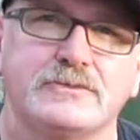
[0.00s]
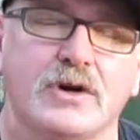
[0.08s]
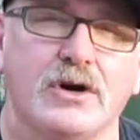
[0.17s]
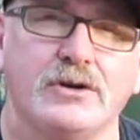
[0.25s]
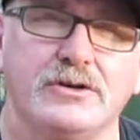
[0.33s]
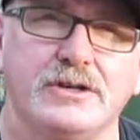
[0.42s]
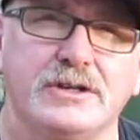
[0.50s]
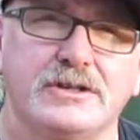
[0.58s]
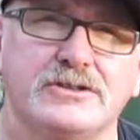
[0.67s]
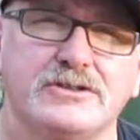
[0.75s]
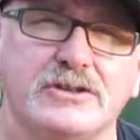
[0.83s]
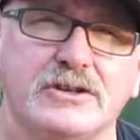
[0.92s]
All you need
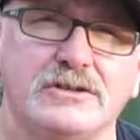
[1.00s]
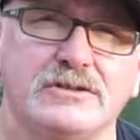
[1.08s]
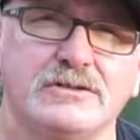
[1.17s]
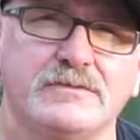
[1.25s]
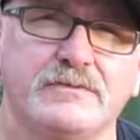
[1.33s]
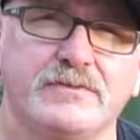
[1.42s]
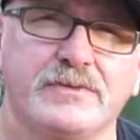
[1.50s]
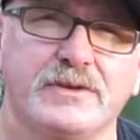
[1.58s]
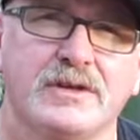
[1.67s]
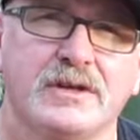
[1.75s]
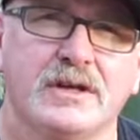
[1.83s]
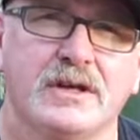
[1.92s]
is salt
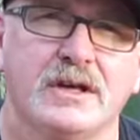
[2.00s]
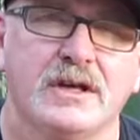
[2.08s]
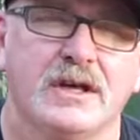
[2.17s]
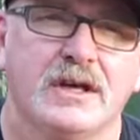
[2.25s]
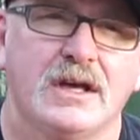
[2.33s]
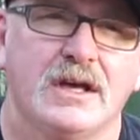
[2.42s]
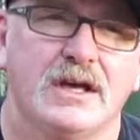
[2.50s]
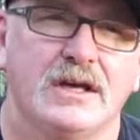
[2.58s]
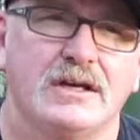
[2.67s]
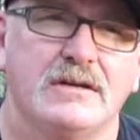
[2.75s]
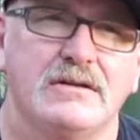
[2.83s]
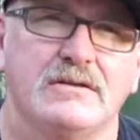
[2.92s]

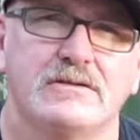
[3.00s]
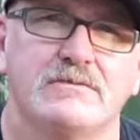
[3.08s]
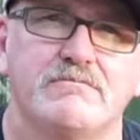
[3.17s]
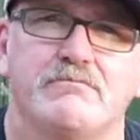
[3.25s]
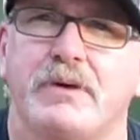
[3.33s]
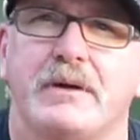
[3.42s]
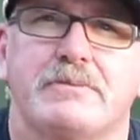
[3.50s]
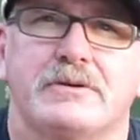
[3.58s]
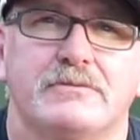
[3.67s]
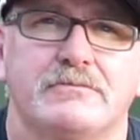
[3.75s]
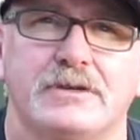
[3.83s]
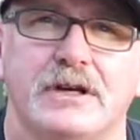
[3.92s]
and pepper,
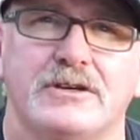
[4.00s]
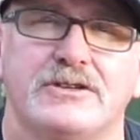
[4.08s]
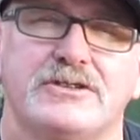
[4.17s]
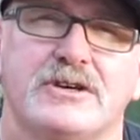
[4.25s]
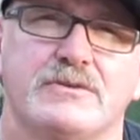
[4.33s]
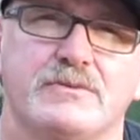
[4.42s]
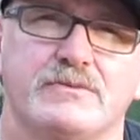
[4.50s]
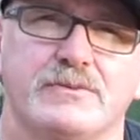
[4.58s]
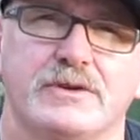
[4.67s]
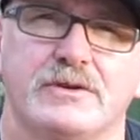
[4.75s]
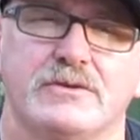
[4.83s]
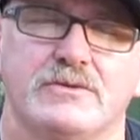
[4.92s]
but I use a
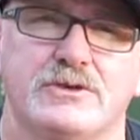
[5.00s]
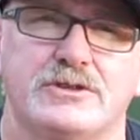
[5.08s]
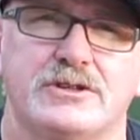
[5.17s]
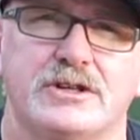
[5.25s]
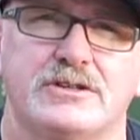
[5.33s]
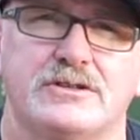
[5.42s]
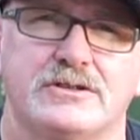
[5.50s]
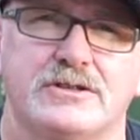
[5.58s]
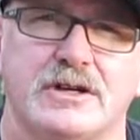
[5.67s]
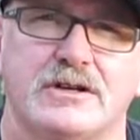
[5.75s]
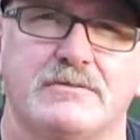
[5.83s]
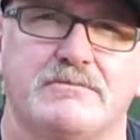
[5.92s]

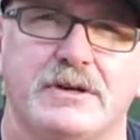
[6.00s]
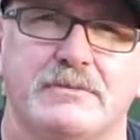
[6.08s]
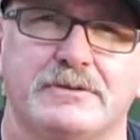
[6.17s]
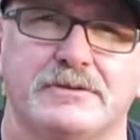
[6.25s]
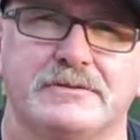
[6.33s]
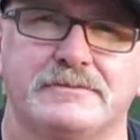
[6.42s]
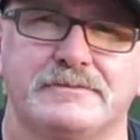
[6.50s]
Worcestershire pepper.